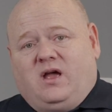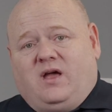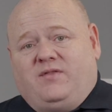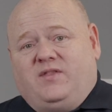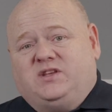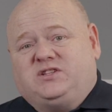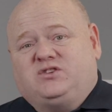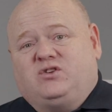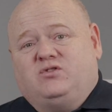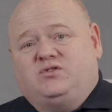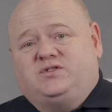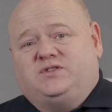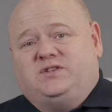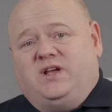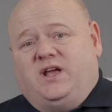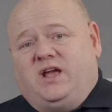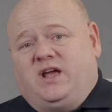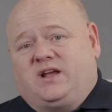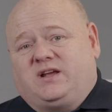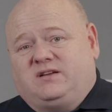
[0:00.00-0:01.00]
And this could
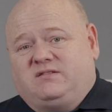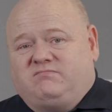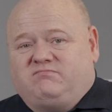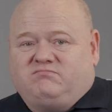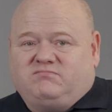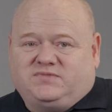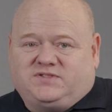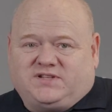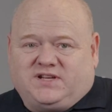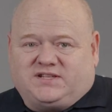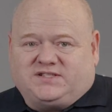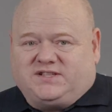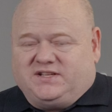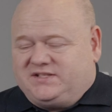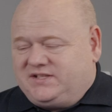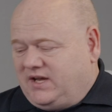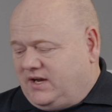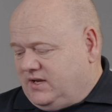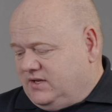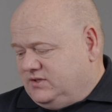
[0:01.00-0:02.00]
take 60
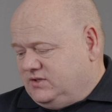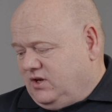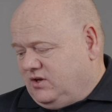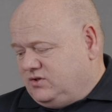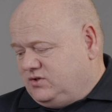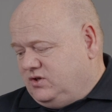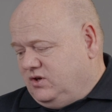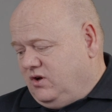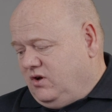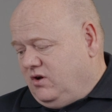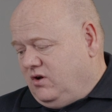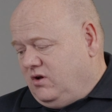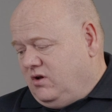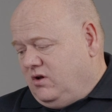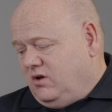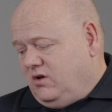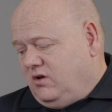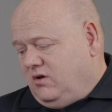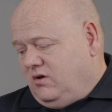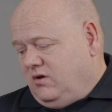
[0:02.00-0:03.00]
seconds or so.